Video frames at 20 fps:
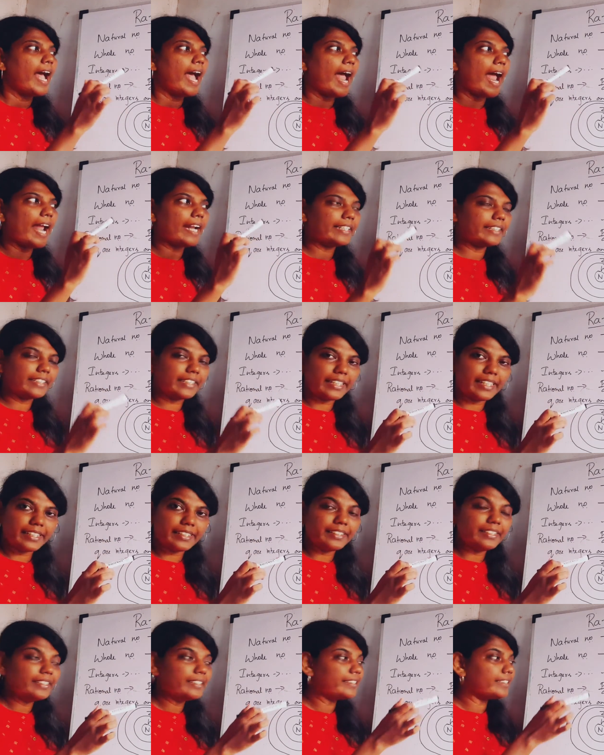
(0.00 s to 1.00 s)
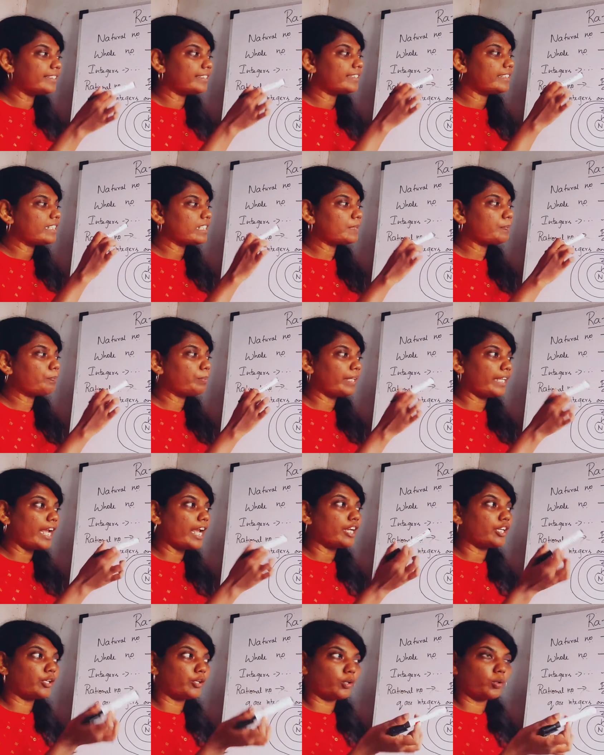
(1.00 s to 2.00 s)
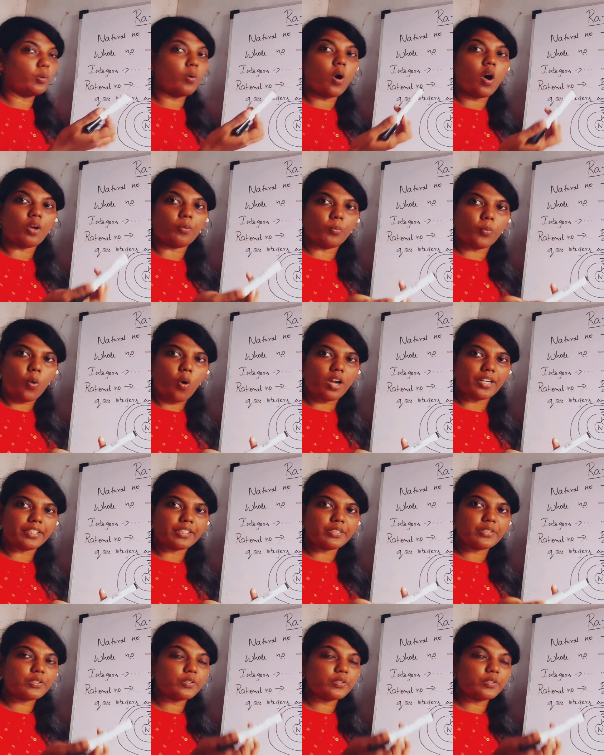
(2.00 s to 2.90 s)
And then this P and Q are what?